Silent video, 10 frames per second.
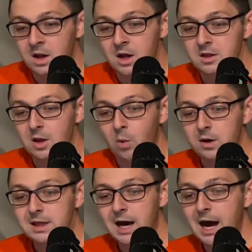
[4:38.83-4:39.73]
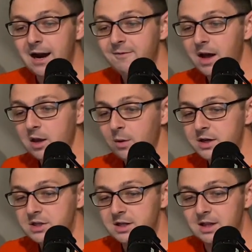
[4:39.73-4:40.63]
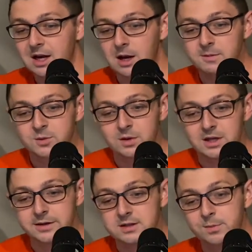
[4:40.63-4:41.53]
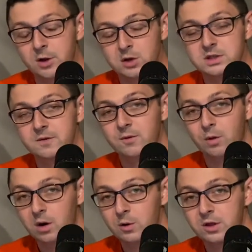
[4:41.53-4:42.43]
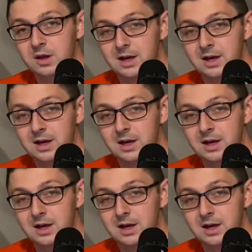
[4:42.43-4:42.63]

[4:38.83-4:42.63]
They wanted the higher valuation that comes with the explosive growth